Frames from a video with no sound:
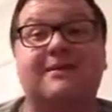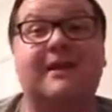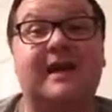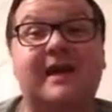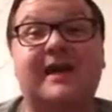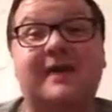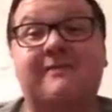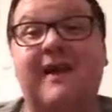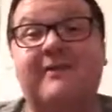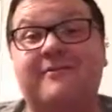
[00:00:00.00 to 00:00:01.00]
you got to kind
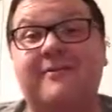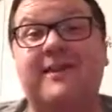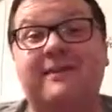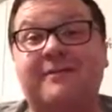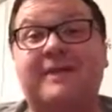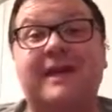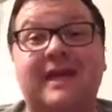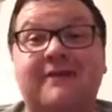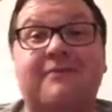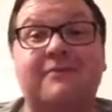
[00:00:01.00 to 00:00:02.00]
of factor in that you have to
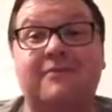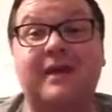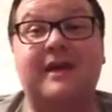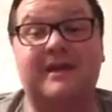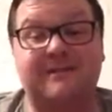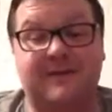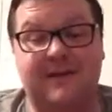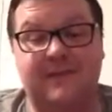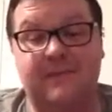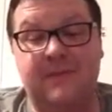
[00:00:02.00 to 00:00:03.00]
eat for the week and
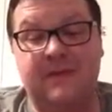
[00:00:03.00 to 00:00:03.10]
everything.